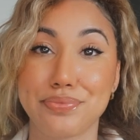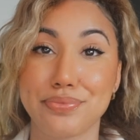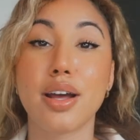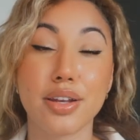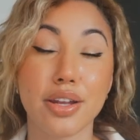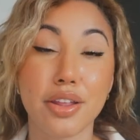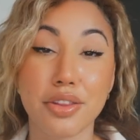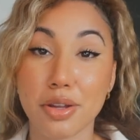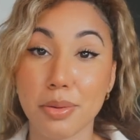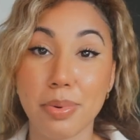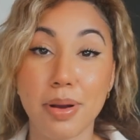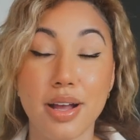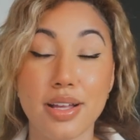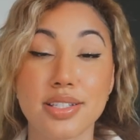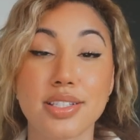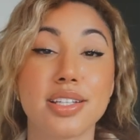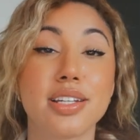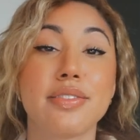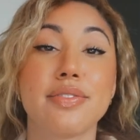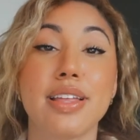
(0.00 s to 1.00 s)
Another
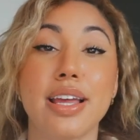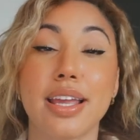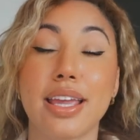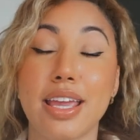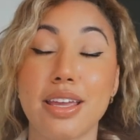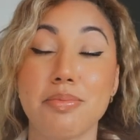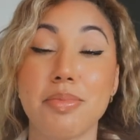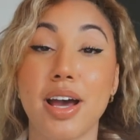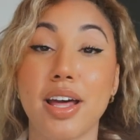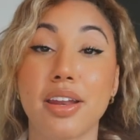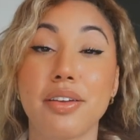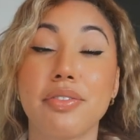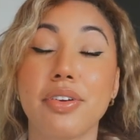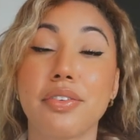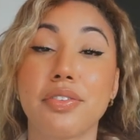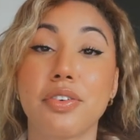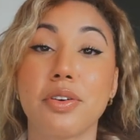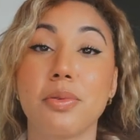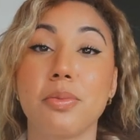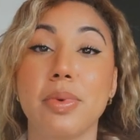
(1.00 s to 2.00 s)
positive that came out of it for